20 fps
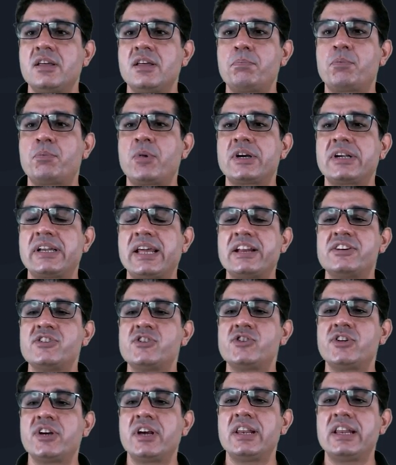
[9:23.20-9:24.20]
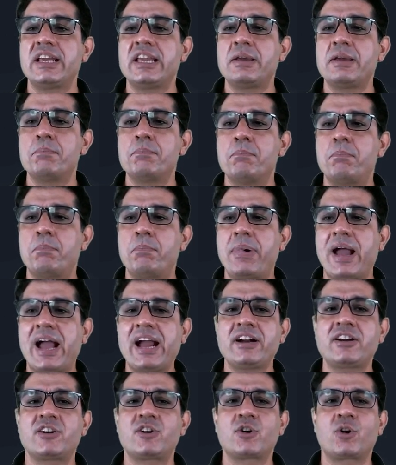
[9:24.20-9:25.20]
potential
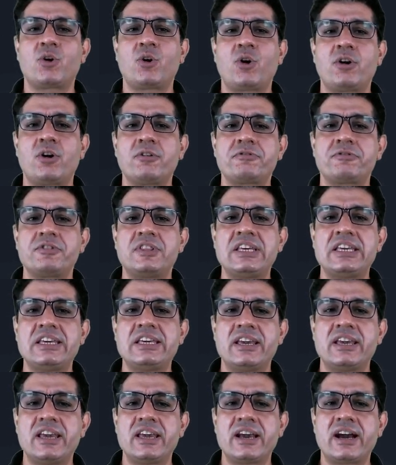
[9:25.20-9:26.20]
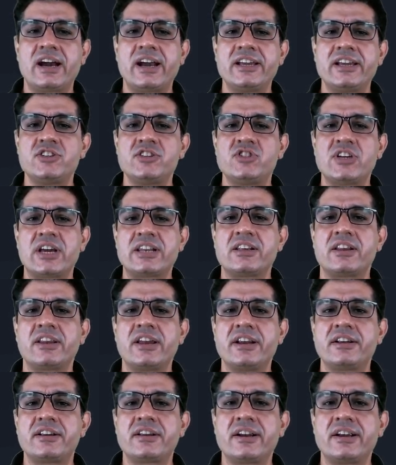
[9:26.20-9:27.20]
impact of the AI
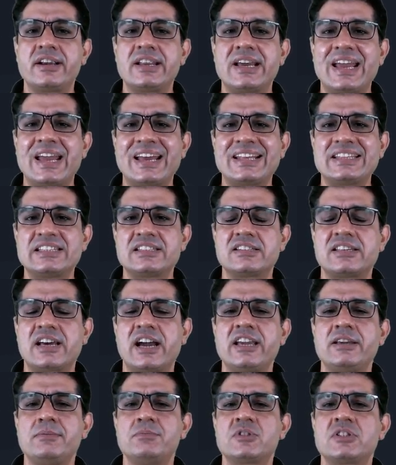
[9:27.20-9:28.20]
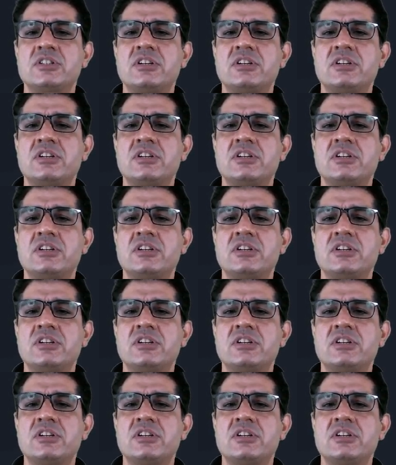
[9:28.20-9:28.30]
generated enzymes